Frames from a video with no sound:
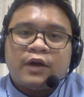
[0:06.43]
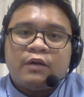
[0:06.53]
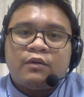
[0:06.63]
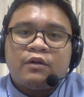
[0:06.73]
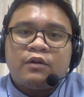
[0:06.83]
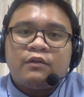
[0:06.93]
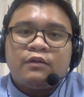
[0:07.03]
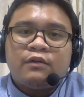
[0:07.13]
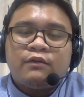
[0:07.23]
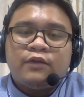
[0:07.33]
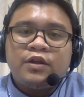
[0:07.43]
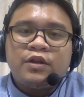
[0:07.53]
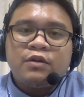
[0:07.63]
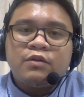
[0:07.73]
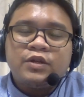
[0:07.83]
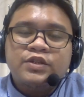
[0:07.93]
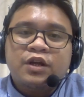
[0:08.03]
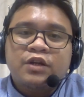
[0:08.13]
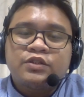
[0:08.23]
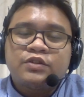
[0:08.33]
our video
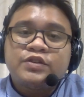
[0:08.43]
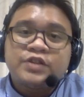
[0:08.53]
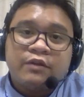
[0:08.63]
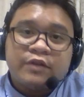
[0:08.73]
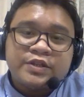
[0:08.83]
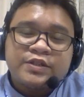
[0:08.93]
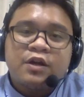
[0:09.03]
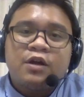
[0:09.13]
discussion series